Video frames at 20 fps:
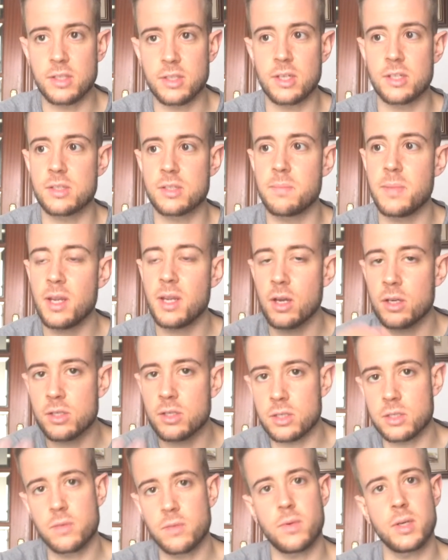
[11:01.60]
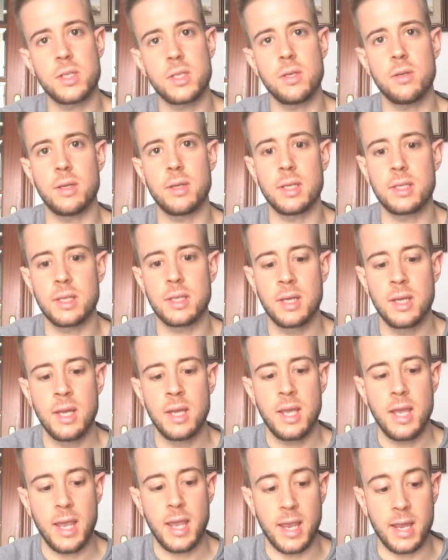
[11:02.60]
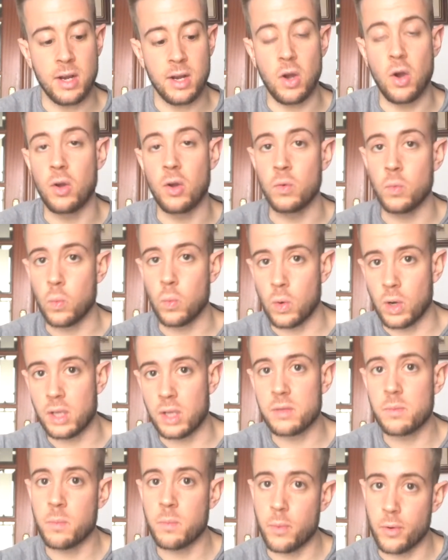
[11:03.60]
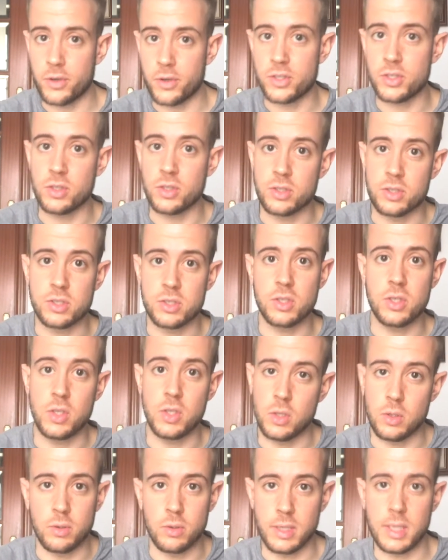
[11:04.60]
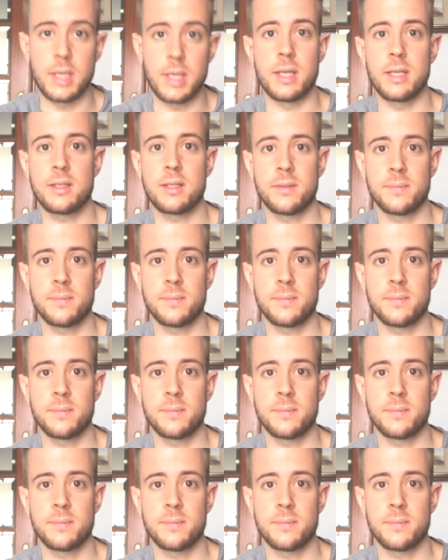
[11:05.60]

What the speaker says: Just be conscious of what you eat and on what portions you eat it.